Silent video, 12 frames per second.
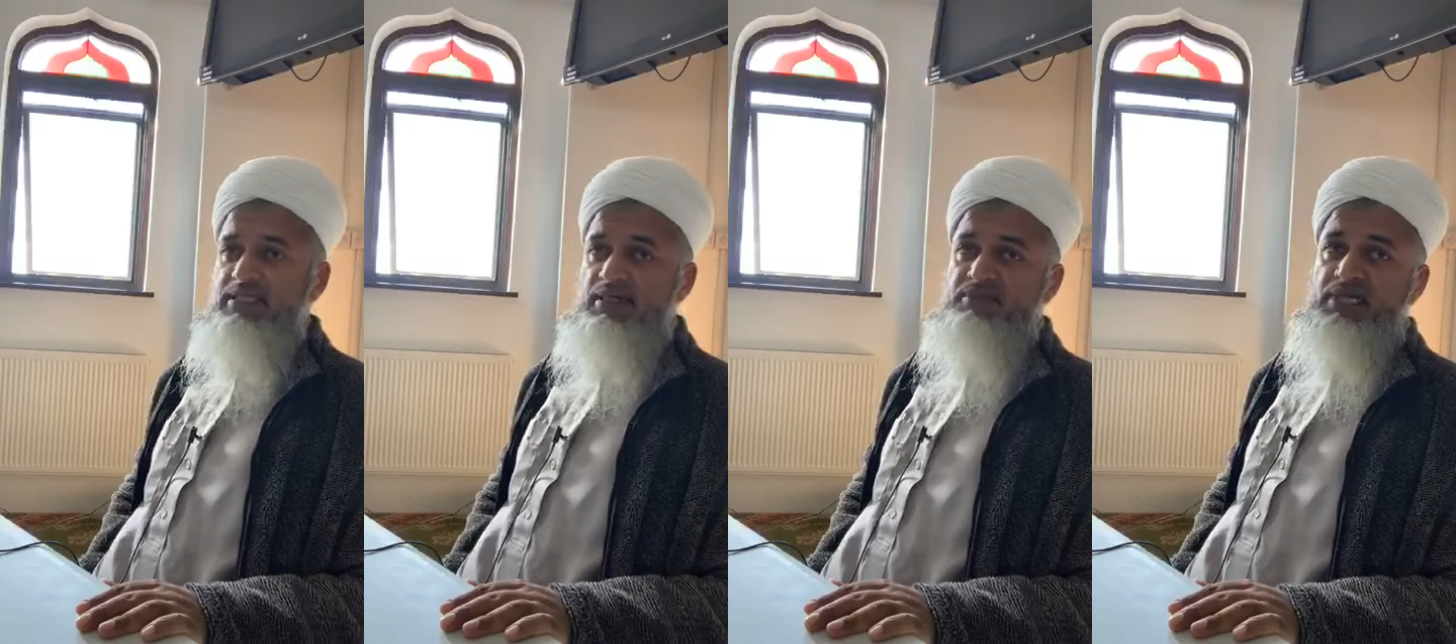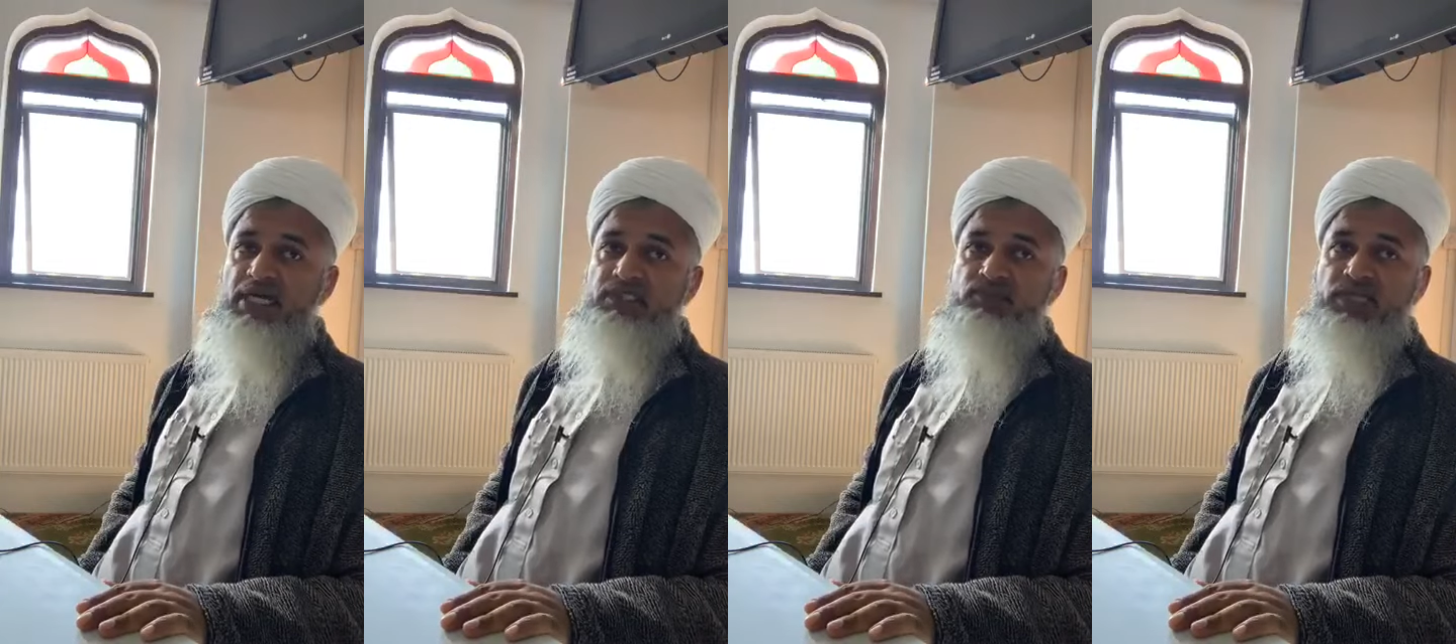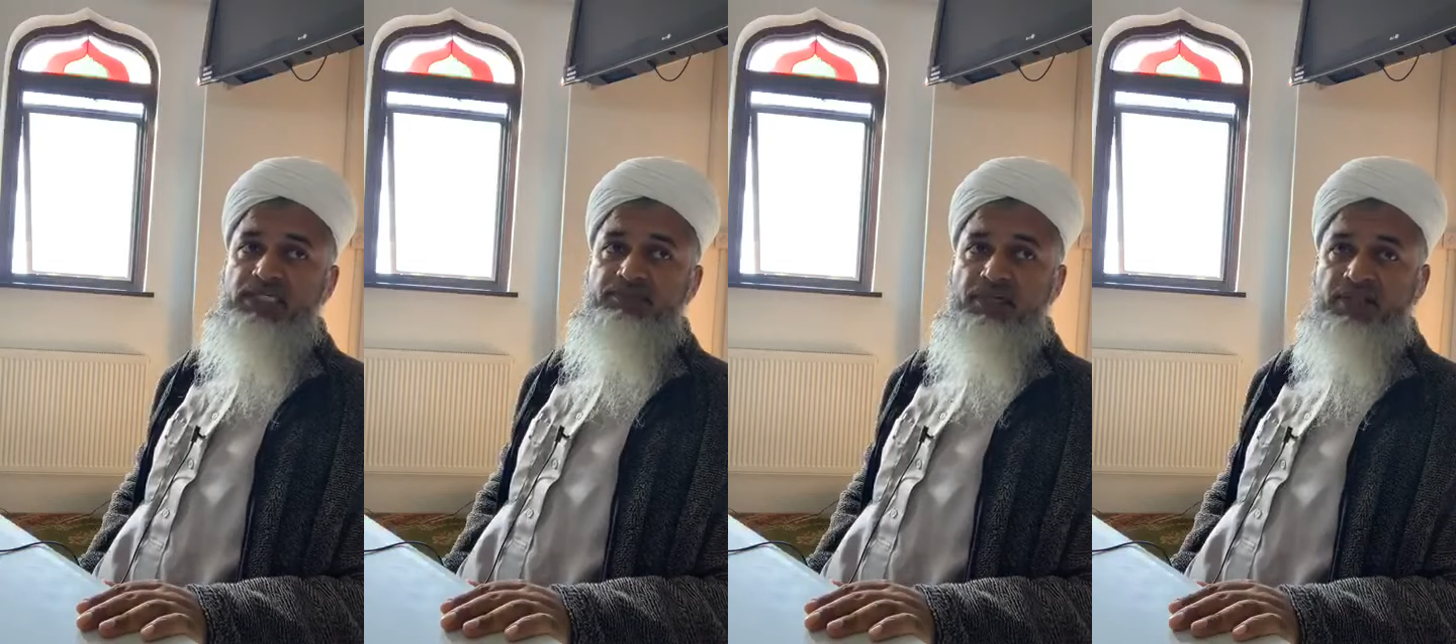I'm going to ask you,
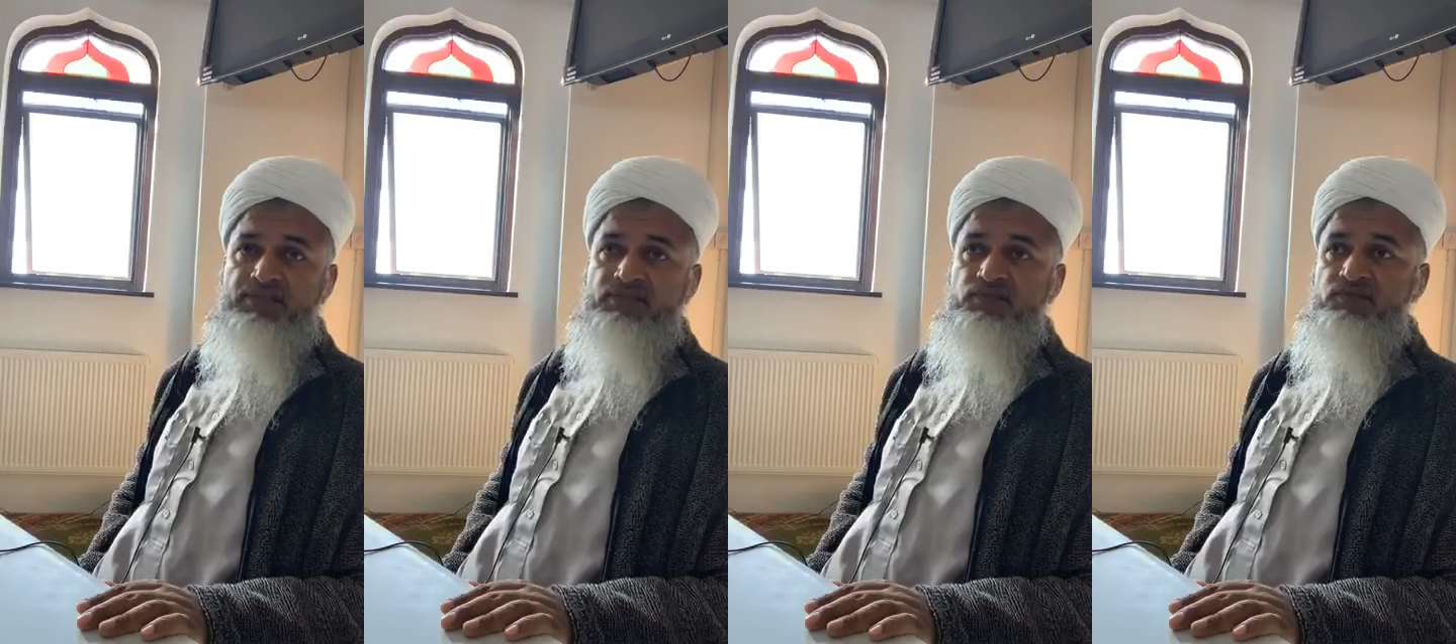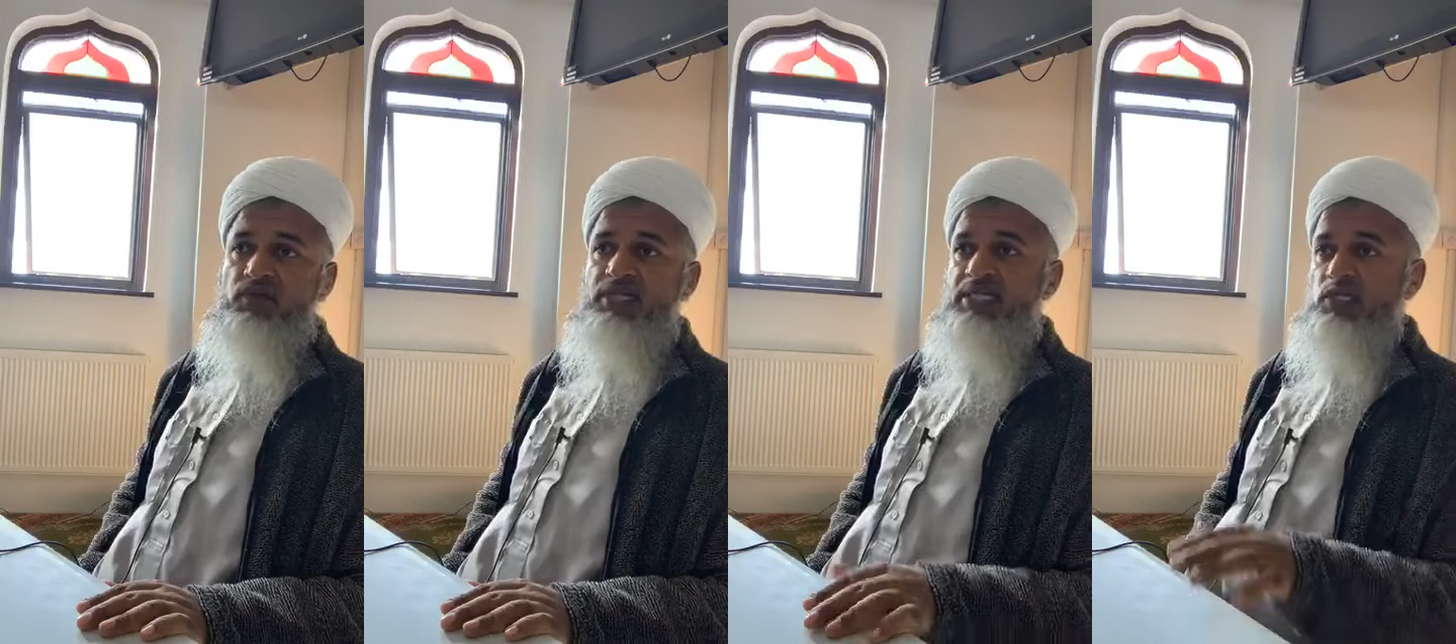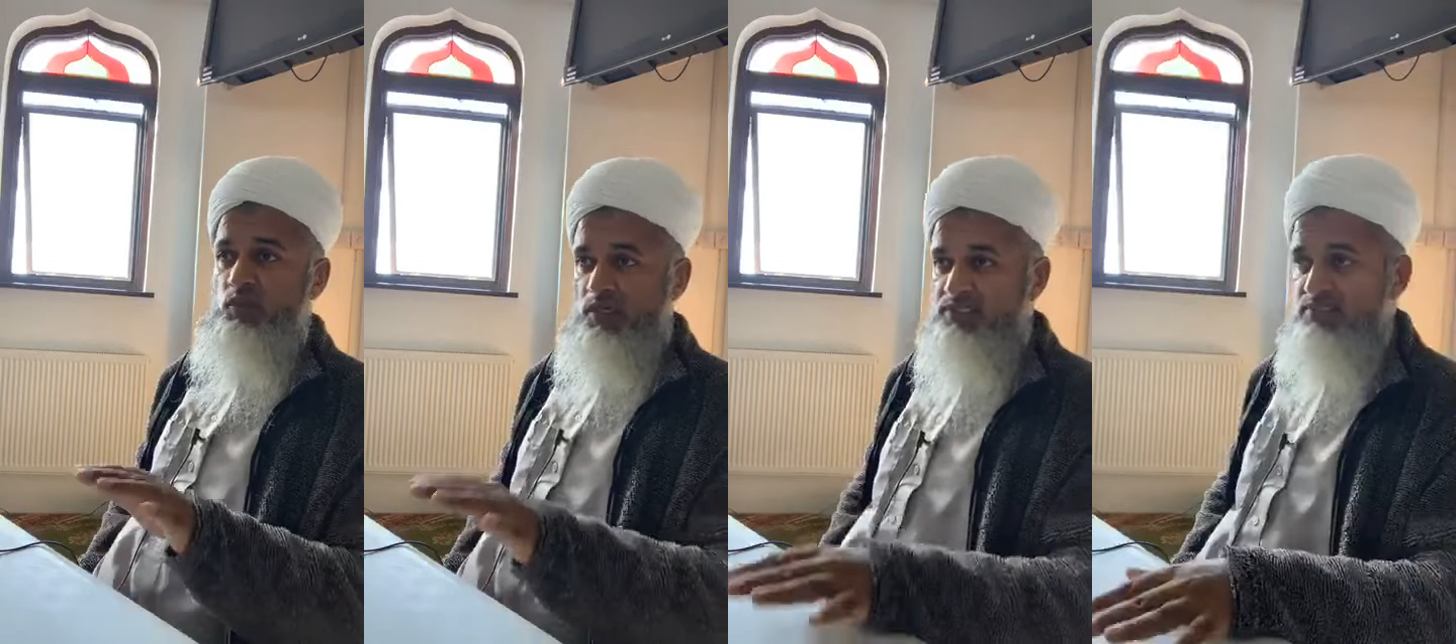any brothers who've got any
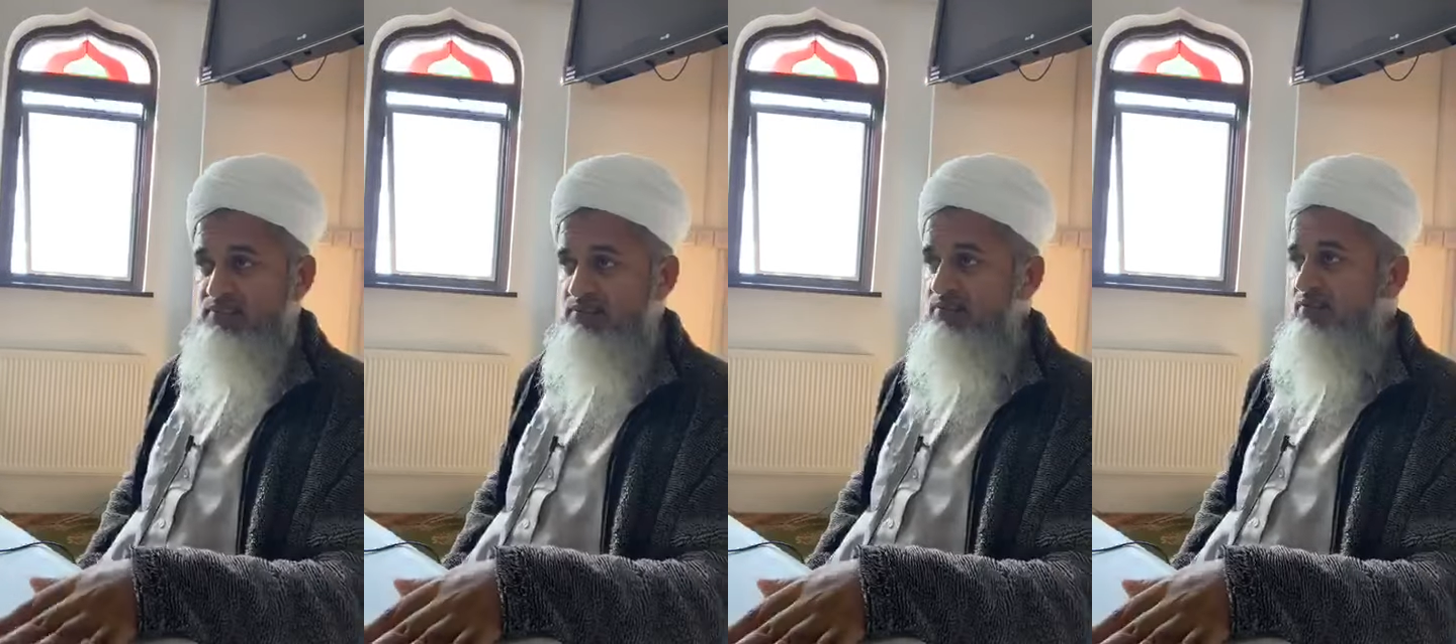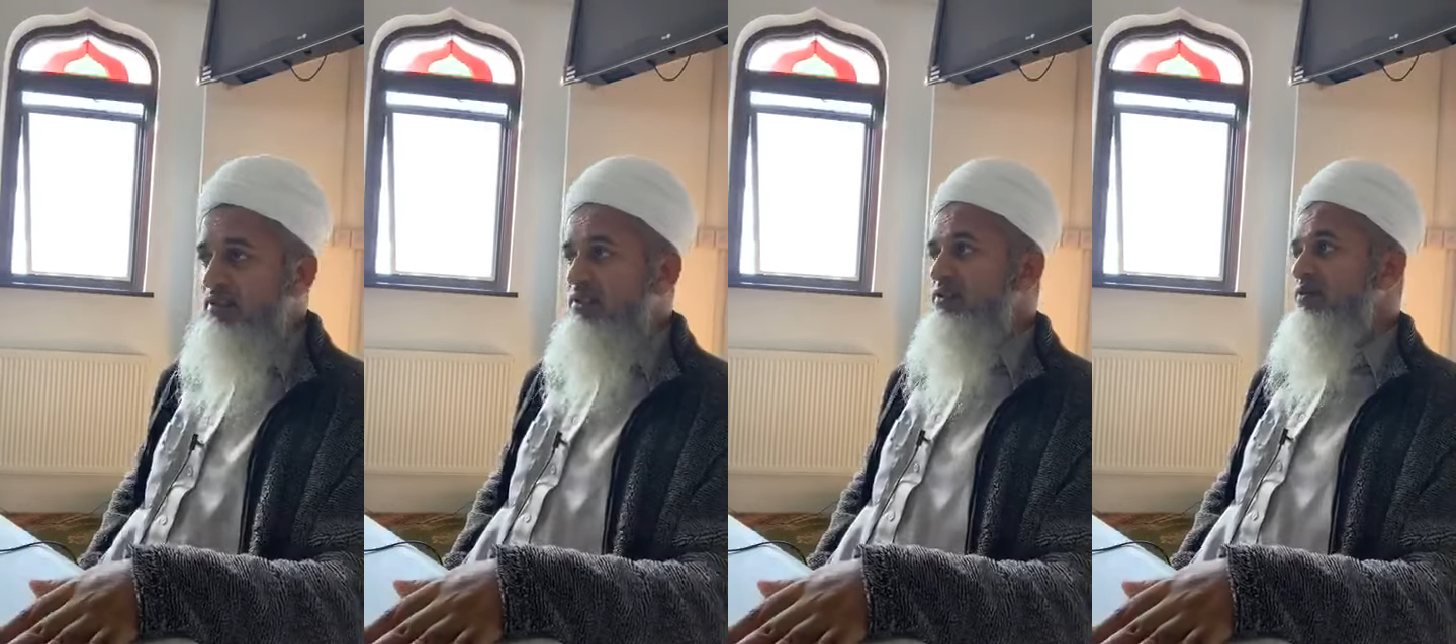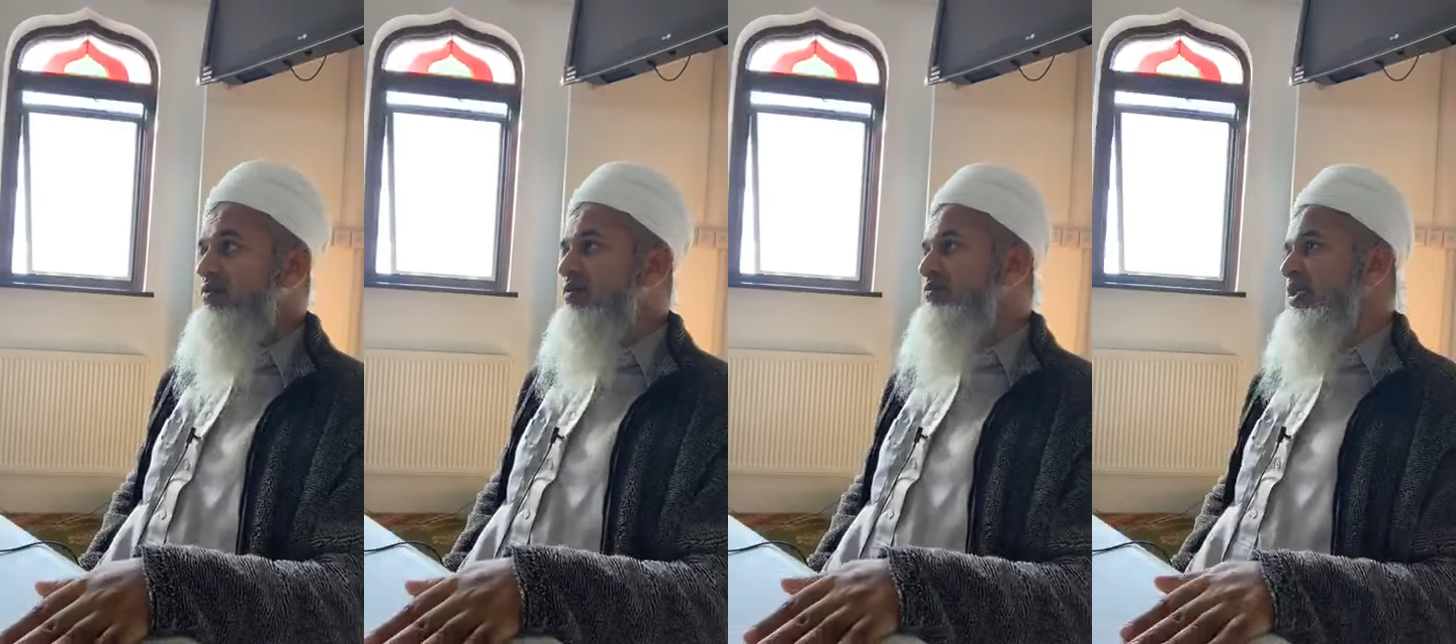questions, you
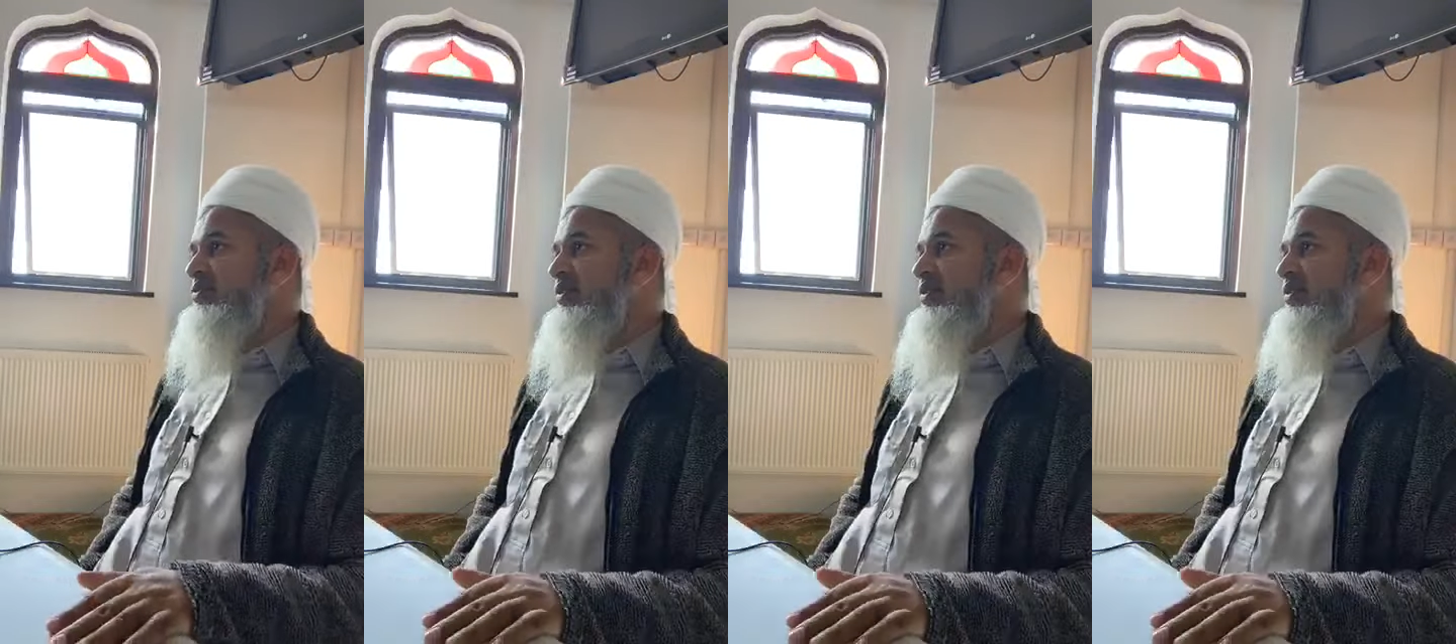can raise